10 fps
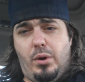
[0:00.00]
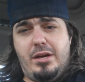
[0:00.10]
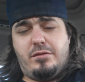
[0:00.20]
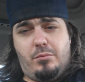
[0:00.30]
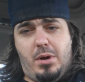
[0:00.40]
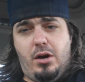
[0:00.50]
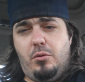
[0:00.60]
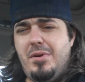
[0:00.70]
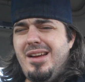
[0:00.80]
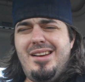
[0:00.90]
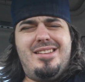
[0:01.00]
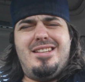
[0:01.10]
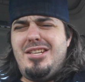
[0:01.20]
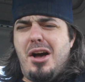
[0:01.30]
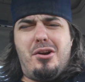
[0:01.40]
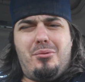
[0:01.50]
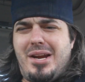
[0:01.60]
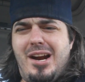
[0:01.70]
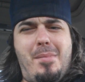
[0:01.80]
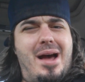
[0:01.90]
ways from home. Y'all don't
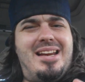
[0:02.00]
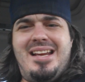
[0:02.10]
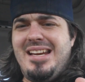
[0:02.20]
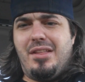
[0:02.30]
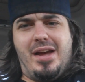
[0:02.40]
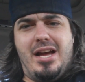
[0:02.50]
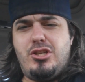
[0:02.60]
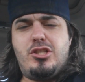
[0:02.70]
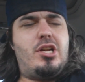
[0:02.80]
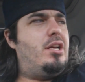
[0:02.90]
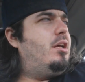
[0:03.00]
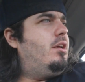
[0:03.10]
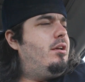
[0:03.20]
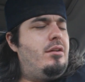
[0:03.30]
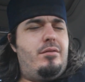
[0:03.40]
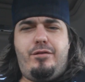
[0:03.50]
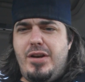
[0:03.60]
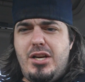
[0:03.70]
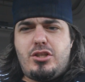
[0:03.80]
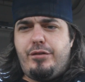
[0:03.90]
care about any of that. Just
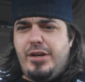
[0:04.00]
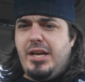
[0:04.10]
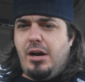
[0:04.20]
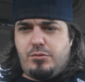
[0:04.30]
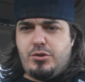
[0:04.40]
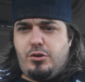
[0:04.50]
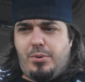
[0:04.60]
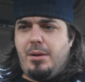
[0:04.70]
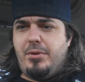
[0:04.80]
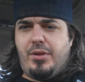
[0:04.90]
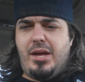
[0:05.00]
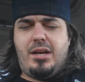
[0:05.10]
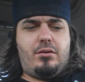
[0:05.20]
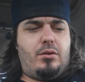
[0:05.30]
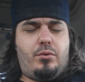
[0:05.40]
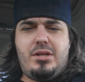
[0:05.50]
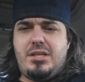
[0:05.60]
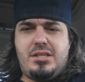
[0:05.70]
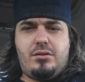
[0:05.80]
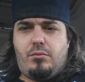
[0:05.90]
finish the videos, which you're probably thinking, like, what is
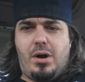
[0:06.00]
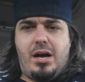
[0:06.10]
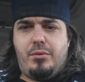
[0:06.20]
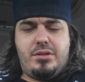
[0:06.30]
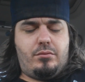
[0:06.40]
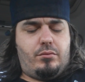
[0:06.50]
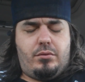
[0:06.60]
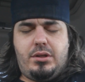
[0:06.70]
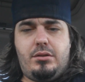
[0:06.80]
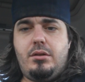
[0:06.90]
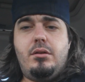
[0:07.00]
he still? Why are we? What?